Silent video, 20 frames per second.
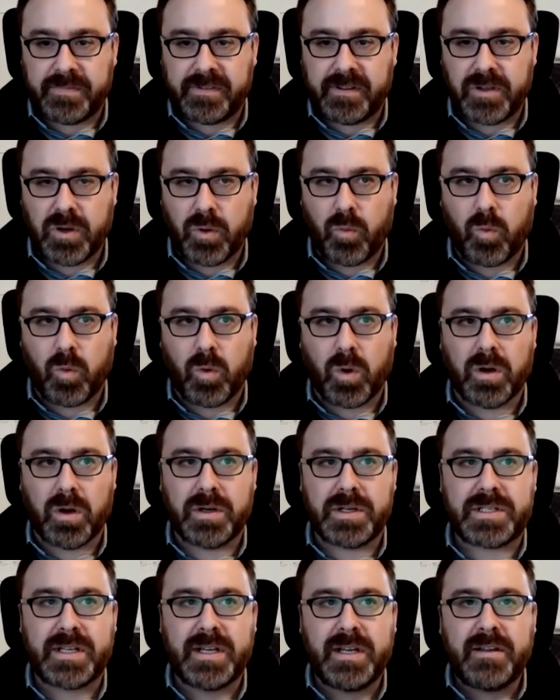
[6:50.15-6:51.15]
and there
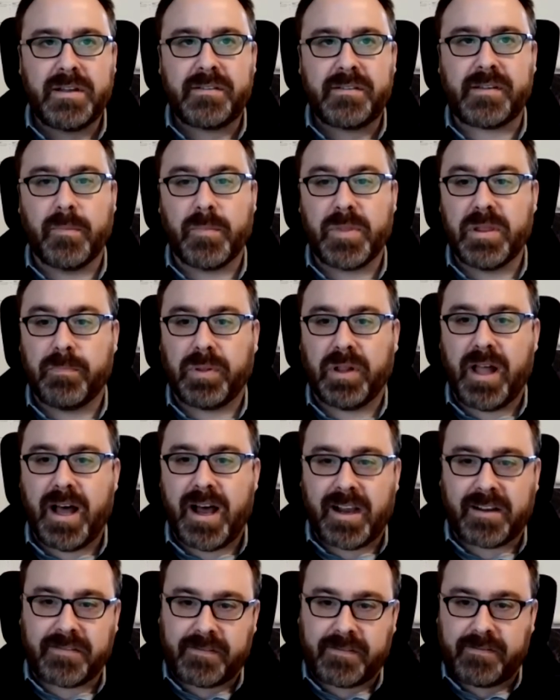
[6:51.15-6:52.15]
weren't some of the
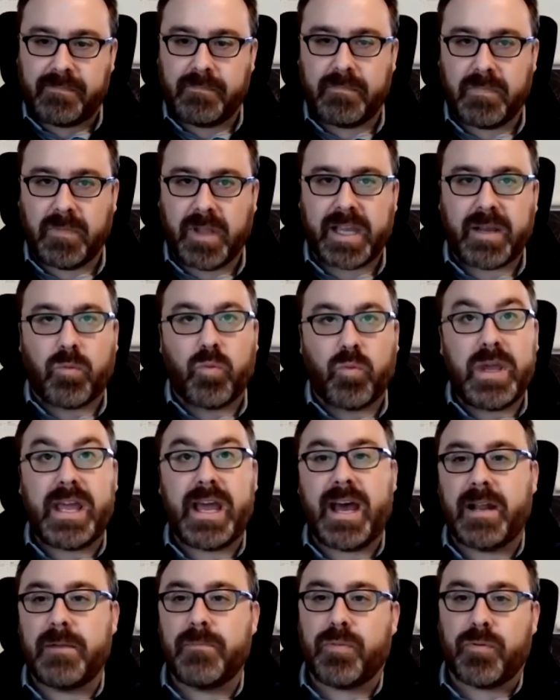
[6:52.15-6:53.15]
blocks like we had